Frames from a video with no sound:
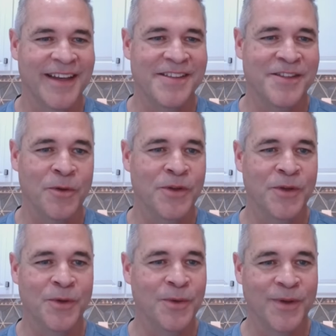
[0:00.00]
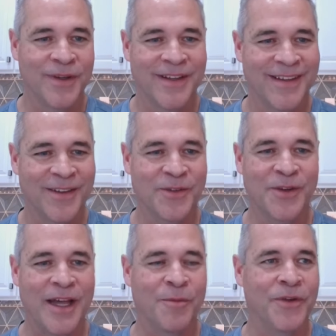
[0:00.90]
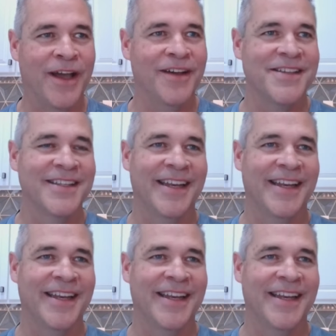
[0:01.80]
I just don't do a lot of modalities.